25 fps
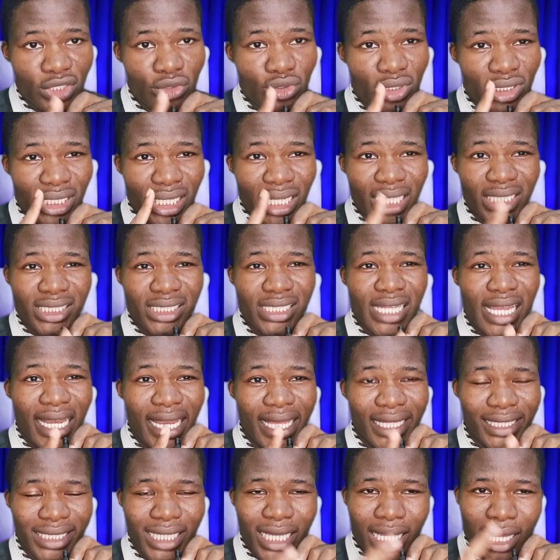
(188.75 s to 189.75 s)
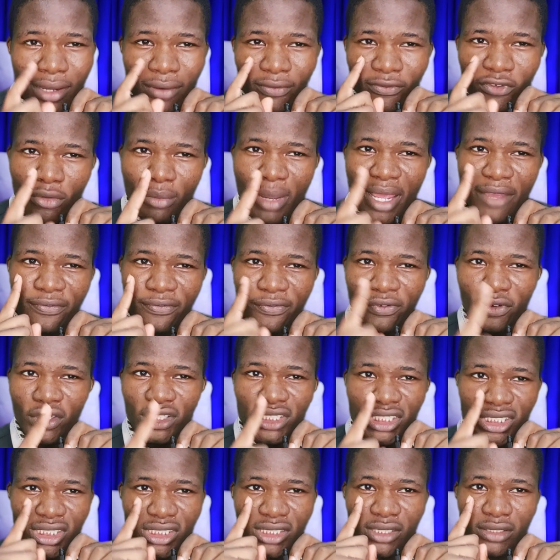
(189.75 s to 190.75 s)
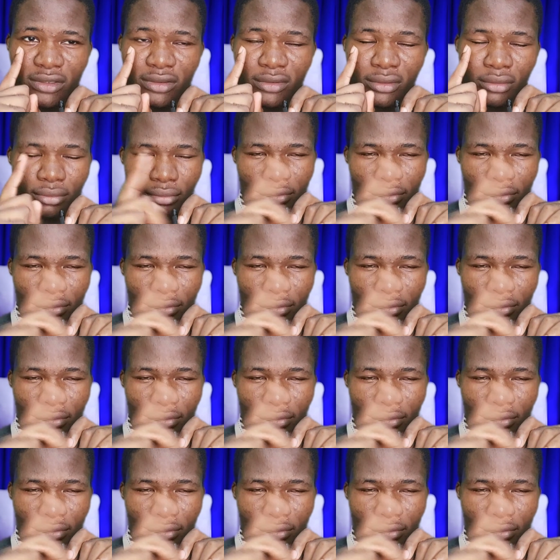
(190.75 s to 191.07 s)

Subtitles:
This was the lesson I learned from my first